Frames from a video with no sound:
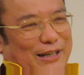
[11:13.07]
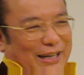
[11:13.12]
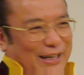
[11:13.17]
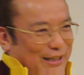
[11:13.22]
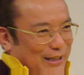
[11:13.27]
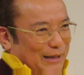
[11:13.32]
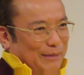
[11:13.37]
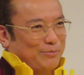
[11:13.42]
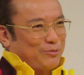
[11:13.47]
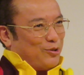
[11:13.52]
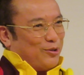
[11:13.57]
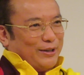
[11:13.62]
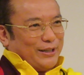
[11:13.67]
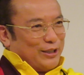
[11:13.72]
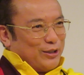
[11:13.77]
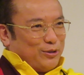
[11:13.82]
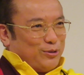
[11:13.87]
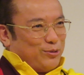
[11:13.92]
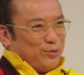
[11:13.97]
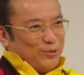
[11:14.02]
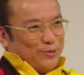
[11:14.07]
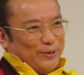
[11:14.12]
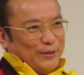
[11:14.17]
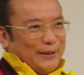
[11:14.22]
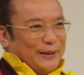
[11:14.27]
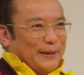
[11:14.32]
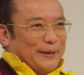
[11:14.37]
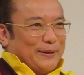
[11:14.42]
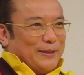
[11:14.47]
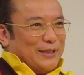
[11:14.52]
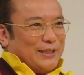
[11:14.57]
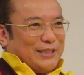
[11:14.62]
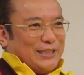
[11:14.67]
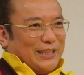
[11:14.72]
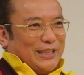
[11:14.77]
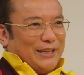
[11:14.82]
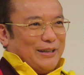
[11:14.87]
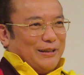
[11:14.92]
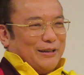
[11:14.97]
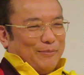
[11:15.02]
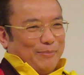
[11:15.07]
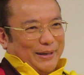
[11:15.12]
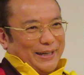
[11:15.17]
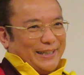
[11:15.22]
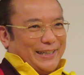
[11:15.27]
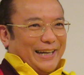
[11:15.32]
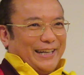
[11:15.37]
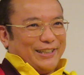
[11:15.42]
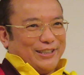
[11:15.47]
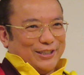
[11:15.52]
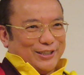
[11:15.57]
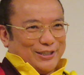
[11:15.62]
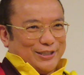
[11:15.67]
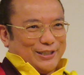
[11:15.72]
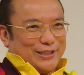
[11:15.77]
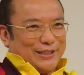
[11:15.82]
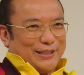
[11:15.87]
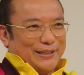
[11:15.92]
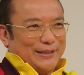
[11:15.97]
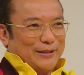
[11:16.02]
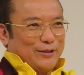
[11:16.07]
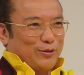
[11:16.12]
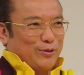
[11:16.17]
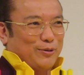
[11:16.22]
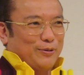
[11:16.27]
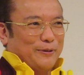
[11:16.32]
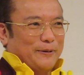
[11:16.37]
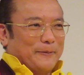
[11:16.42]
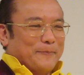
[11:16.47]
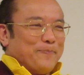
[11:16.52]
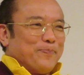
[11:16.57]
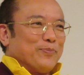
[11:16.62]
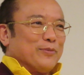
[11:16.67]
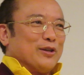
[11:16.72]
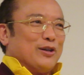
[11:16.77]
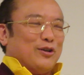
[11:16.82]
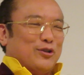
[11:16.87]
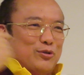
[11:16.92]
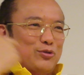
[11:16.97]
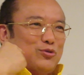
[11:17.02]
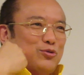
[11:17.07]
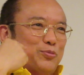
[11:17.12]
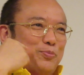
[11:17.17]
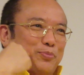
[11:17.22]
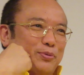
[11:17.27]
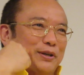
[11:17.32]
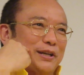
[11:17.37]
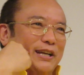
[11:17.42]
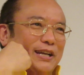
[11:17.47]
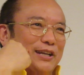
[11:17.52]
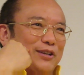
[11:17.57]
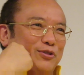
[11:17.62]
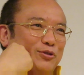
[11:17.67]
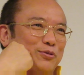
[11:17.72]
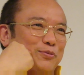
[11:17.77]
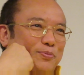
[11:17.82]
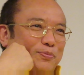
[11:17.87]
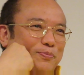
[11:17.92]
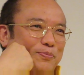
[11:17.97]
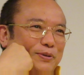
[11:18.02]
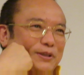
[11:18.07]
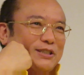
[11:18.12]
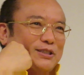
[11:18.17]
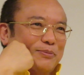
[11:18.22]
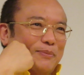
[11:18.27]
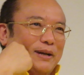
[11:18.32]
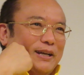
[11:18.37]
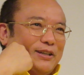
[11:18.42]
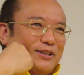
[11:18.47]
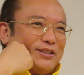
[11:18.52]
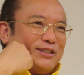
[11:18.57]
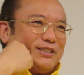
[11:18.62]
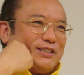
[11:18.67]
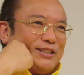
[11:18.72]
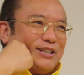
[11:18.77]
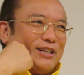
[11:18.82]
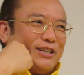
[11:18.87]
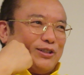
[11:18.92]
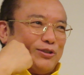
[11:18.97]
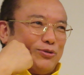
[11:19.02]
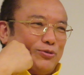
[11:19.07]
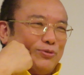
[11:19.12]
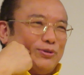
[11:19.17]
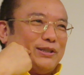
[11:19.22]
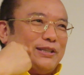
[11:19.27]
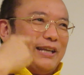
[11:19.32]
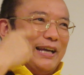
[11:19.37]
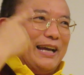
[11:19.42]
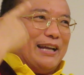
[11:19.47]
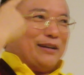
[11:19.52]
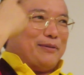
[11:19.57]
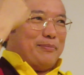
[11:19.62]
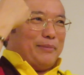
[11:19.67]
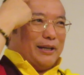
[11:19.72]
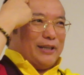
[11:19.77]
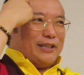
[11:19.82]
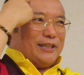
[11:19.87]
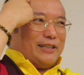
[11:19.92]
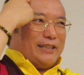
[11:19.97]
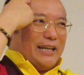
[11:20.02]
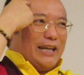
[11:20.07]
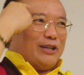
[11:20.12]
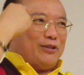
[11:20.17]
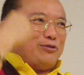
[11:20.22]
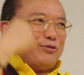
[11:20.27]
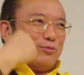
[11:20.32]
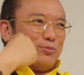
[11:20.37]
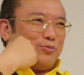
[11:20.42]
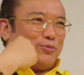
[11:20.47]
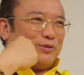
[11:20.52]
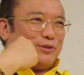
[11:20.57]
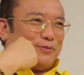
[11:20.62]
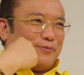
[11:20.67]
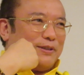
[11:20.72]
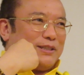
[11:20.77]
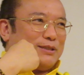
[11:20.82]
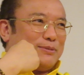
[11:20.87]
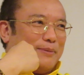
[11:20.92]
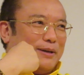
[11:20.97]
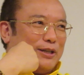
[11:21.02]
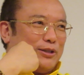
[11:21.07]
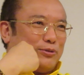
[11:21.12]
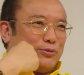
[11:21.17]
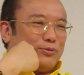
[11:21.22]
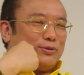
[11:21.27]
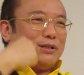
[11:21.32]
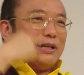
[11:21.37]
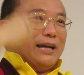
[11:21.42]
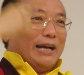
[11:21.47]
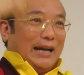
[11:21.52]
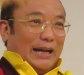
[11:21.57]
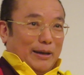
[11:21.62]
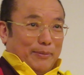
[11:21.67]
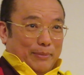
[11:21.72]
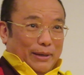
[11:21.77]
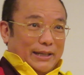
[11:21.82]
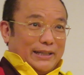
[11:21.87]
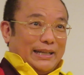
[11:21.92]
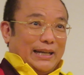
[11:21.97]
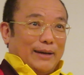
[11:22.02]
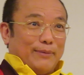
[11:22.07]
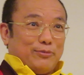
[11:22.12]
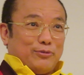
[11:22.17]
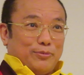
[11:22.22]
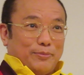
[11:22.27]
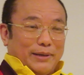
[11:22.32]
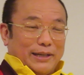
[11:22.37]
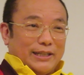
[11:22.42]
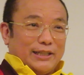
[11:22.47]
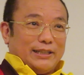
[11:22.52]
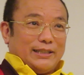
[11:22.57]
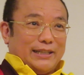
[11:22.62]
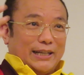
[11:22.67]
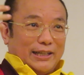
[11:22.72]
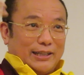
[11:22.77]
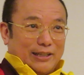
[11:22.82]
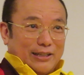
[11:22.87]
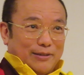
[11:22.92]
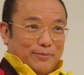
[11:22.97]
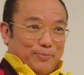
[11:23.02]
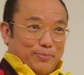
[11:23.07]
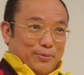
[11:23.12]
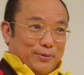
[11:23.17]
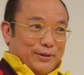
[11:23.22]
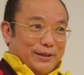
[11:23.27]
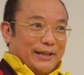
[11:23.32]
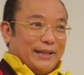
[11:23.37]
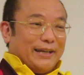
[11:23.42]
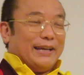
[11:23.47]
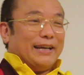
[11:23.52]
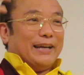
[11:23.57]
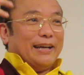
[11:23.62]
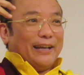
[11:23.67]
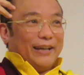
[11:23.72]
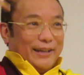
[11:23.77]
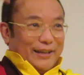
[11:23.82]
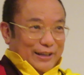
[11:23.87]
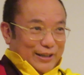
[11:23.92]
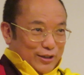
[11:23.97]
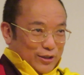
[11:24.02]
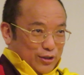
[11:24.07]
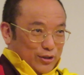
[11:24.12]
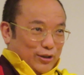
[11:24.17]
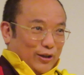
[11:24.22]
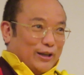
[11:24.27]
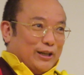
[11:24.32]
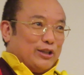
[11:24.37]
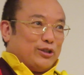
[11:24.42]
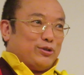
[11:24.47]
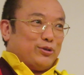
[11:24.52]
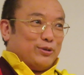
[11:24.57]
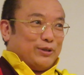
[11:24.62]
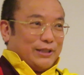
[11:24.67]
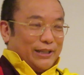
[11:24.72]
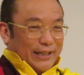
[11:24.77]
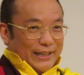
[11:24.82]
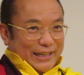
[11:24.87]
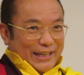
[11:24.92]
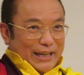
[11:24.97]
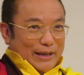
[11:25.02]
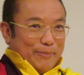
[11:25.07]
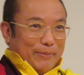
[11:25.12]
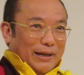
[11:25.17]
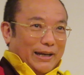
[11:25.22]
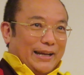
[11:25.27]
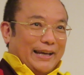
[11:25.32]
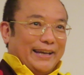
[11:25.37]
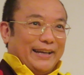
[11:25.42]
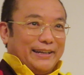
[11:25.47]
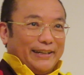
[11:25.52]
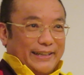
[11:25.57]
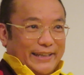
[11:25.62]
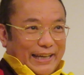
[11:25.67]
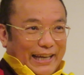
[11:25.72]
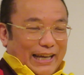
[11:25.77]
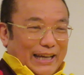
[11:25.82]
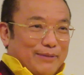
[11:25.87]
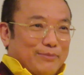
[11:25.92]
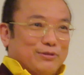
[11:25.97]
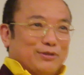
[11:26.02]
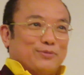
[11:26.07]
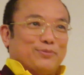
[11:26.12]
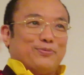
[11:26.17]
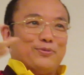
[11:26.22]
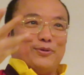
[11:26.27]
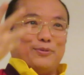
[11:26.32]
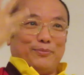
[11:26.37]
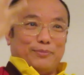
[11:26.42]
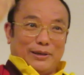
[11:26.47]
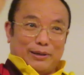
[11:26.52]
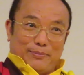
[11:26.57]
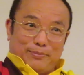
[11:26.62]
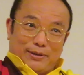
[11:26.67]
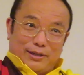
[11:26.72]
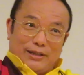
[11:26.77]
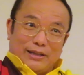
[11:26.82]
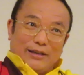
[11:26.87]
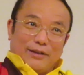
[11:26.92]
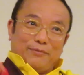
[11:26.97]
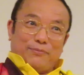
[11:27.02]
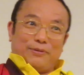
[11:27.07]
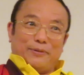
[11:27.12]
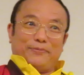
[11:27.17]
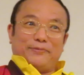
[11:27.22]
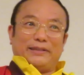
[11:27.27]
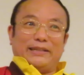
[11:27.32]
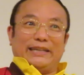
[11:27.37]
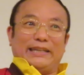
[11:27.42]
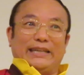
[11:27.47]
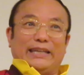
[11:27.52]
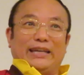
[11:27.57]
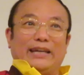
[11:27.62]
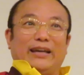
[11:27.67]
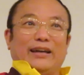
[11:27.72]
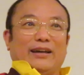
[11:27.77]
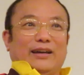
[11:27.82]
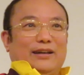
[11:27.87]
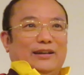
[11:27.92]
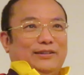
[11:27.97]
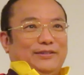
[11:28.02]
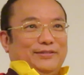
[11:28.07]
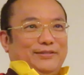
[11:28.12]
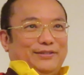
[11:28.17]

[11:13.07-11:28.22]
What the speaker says: I am going to see my dentist, to pray to fix my tooth and meditate to fix my tooth. I might have to meditate and pray solitude in a Himalayan cave for maybe 50 years.